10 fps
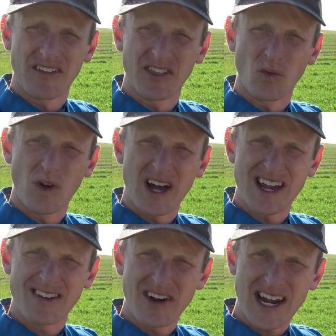then the
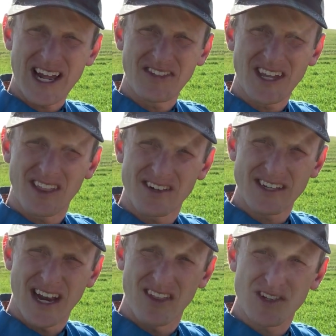one right on the other
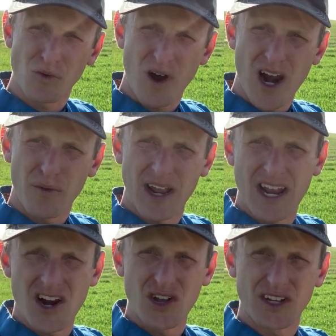side of this waterway
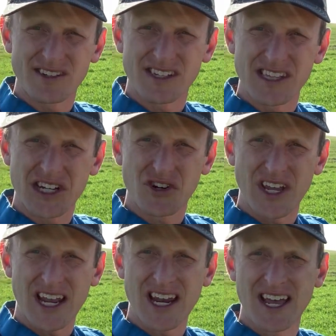here, you can see the
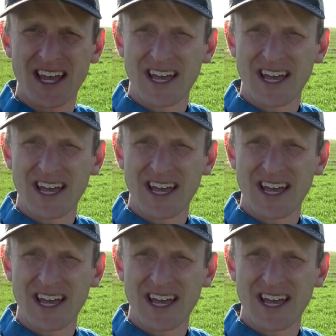green.